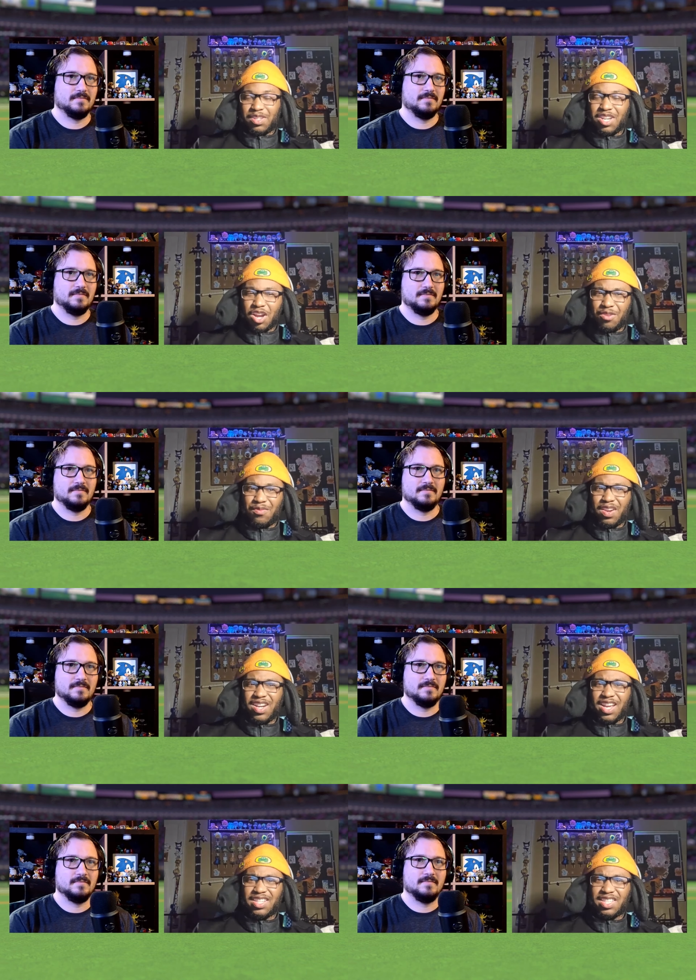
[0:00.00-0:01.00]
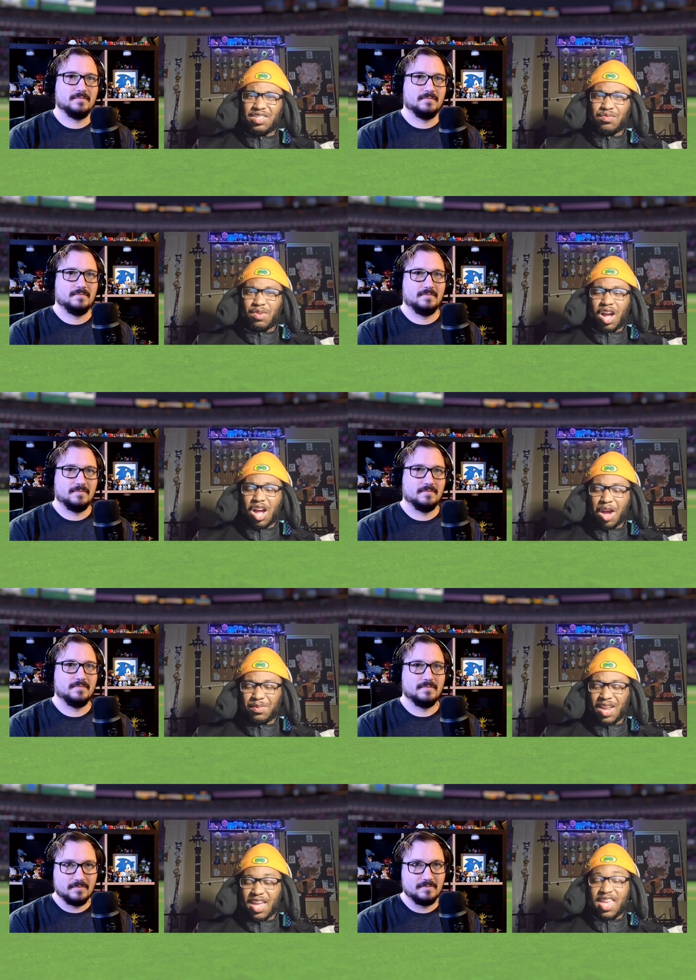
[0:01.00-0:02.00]
Speaker 1: you know very nice,
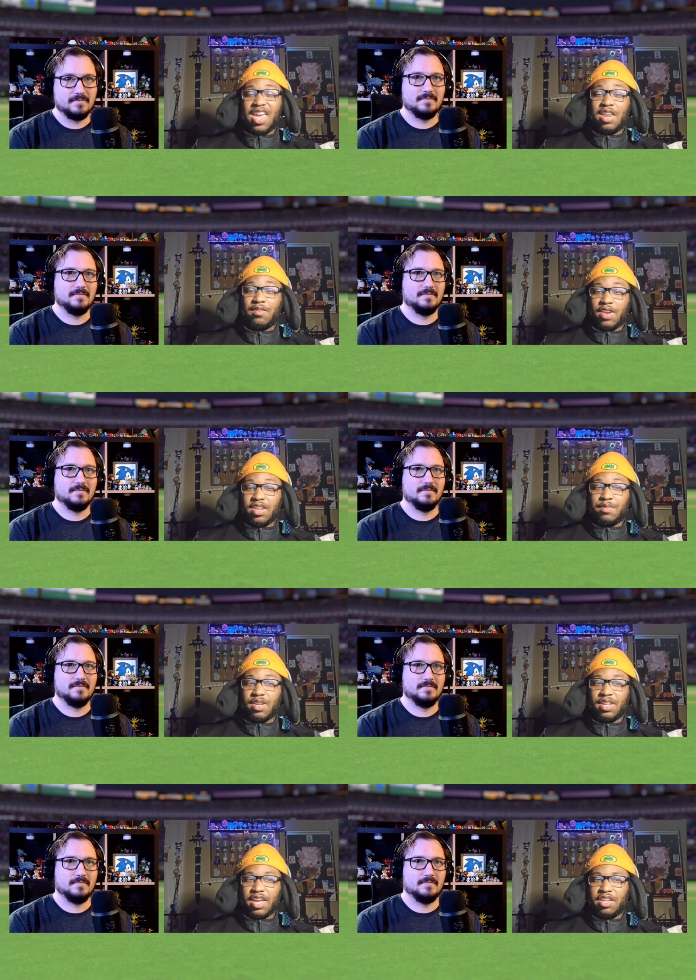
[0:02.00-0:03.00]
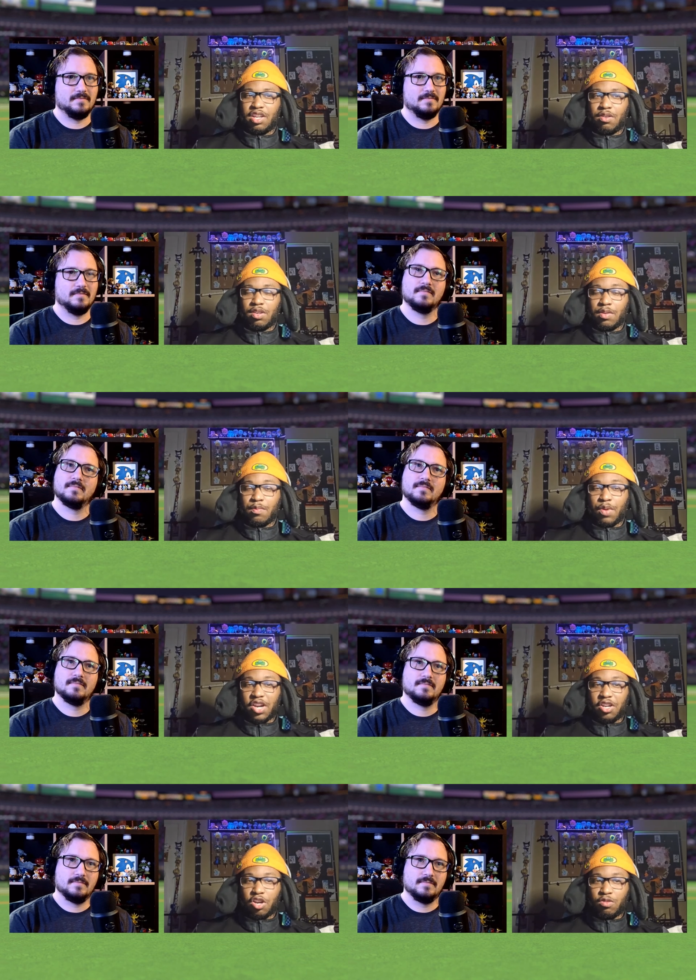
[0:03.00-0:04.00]
um, not handwriting, but like you know
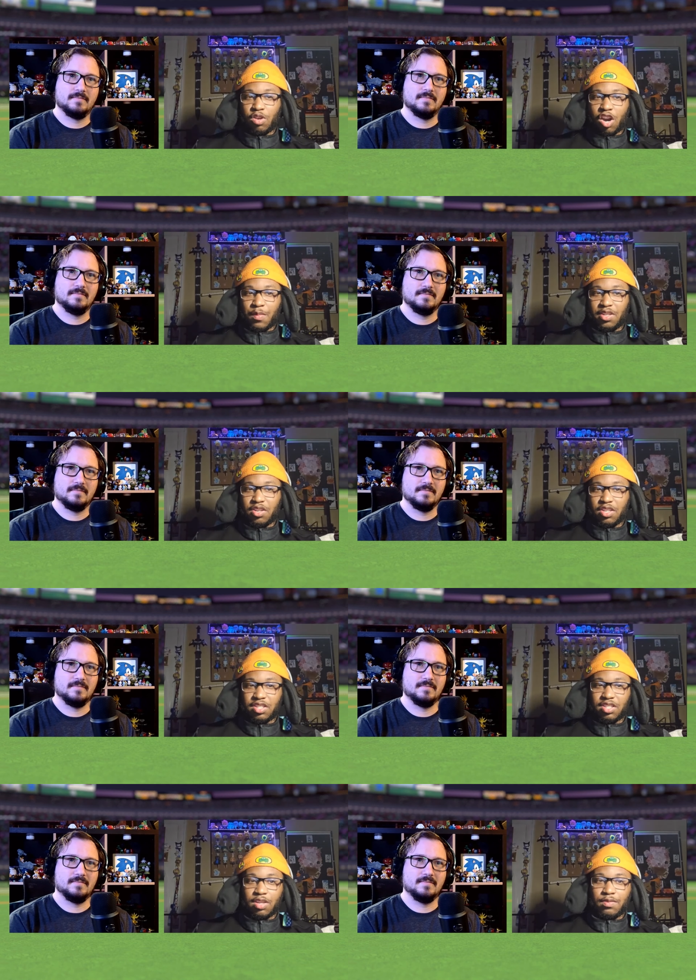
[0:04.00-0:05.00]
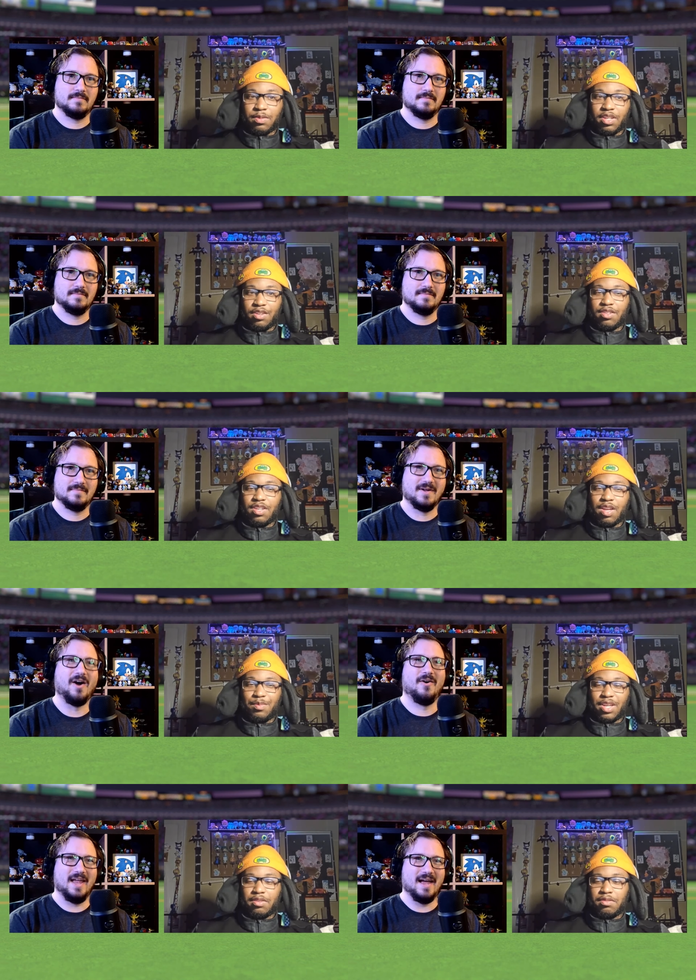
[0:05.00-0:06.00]
barcode army looking stuff up there.
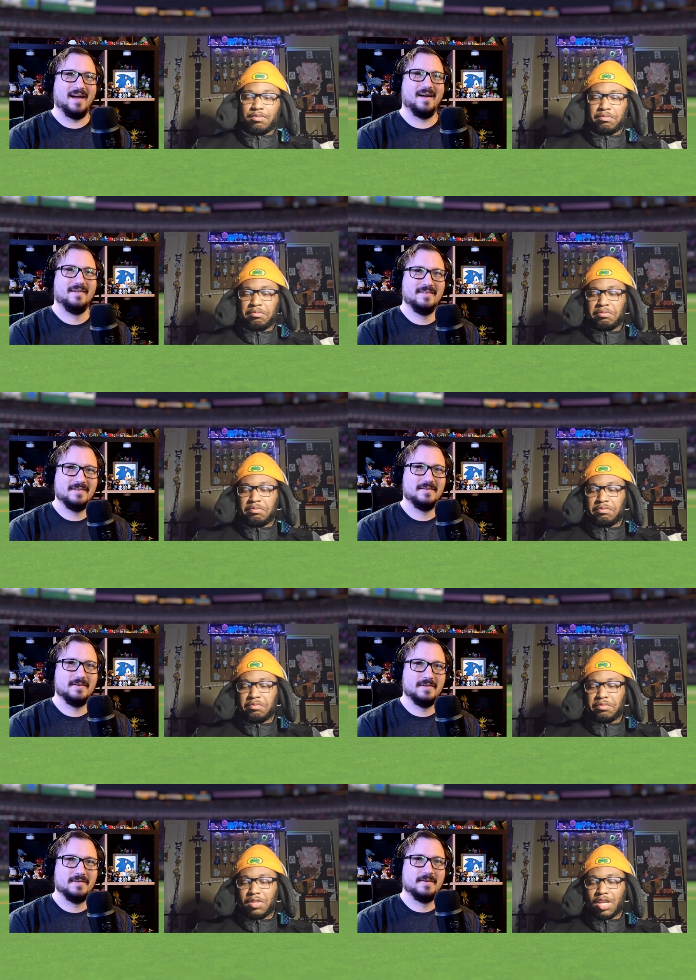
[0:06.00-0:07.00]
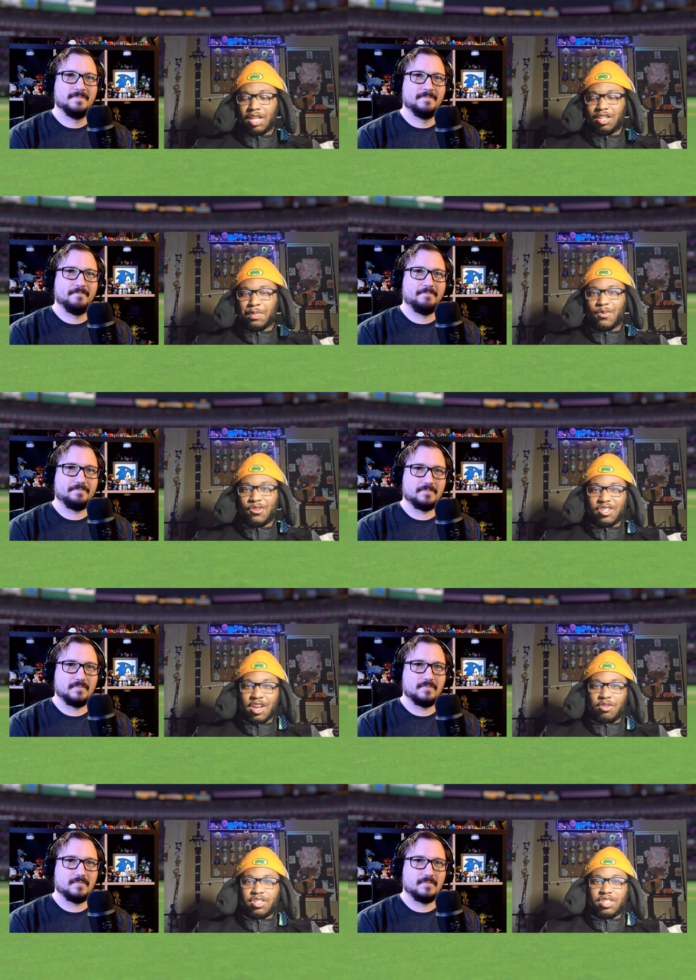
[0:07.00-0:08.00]
Speaker 2: Oh like, yeah. I
Speaker 1: thought it'd be more
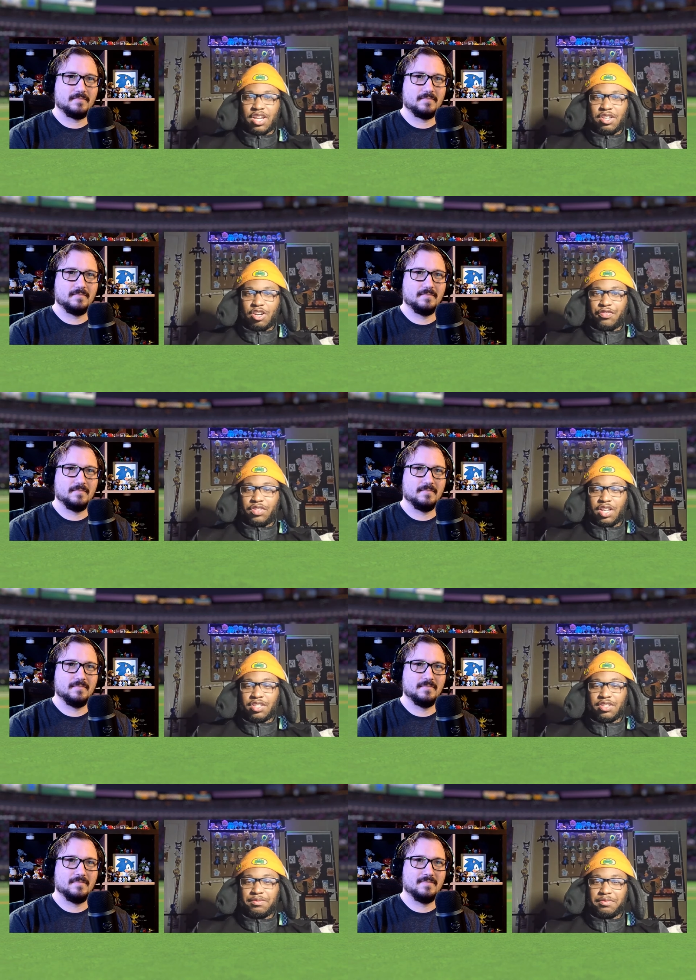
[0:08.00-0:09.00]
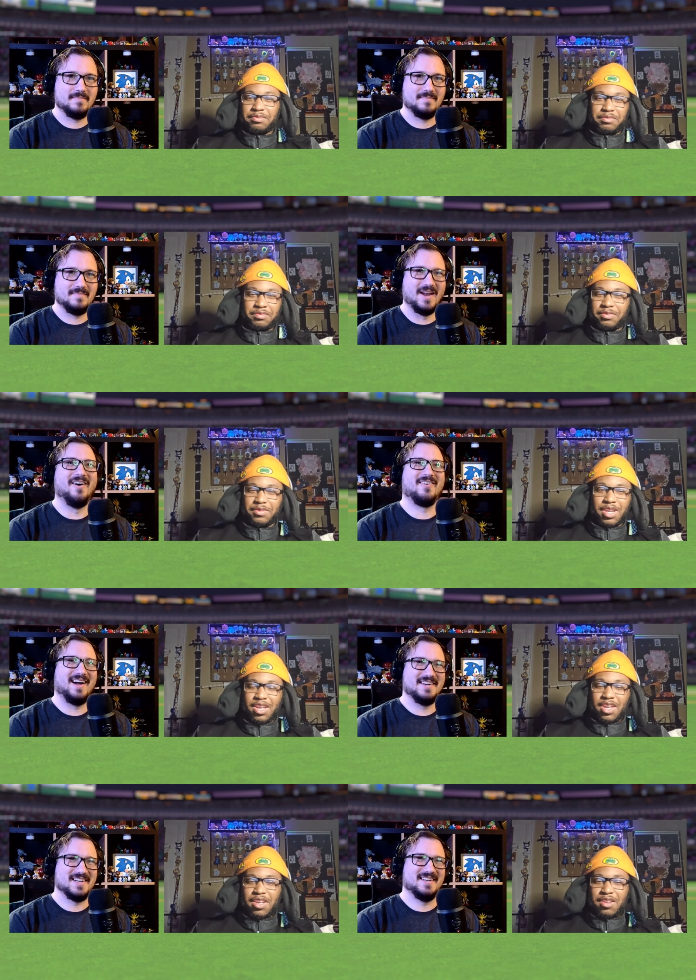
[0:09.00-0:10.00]
childish, like Nerf does it.
Speaker 2: Oh,
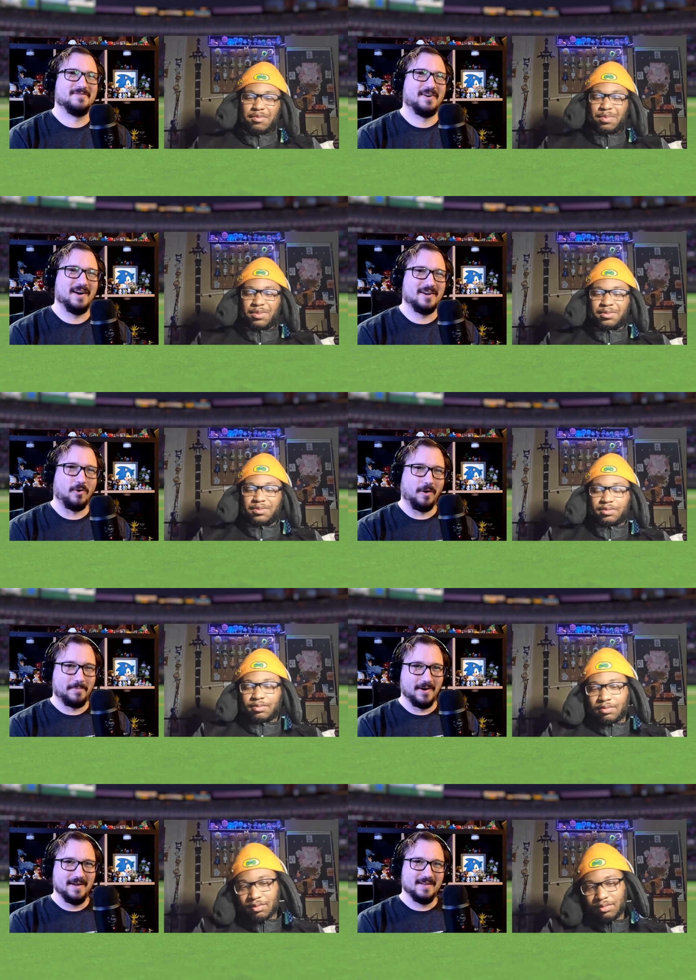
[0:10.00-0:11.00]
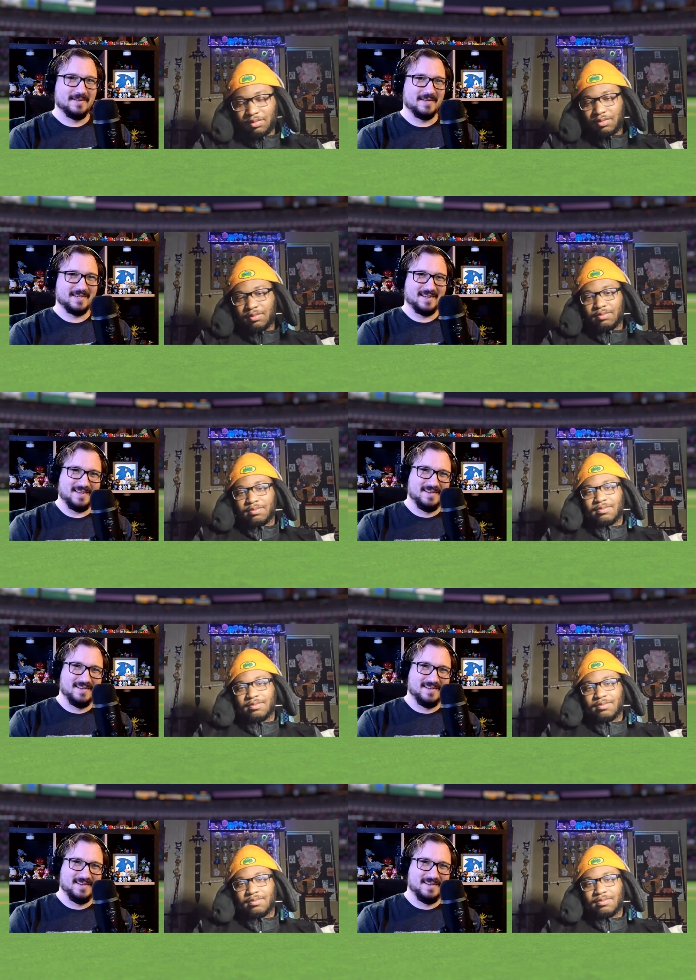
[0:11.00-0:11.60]
gotcha. It's very corporate, like uh,